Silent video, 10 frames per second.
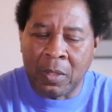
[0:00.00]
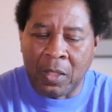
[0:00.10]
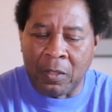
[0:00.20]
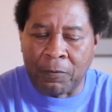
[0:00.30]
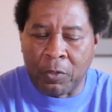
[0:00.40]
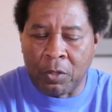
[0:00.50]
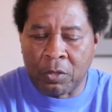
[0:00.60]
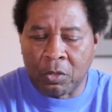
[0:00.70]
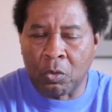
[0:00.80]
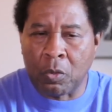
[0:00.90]
and the
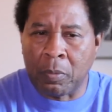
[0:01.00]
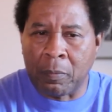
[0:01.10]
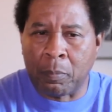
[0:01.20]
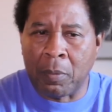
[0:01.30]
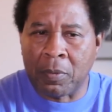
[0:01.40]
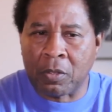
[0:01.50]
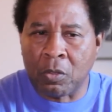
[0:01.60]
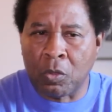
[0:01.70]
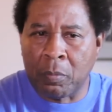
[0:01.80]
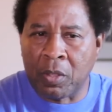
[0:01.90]
first school, be, public
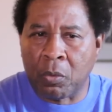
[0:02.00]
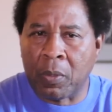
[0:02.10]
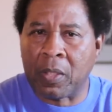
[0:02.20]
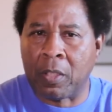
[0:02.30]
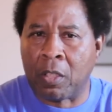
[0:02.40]
school, to be credit,